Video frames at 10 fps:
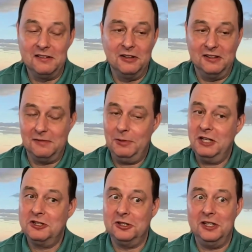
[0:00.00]
or
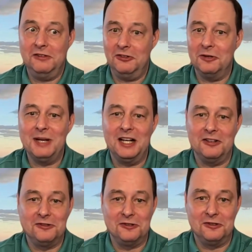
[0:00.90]
especially if you're a
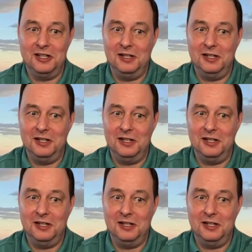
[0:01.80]
manager?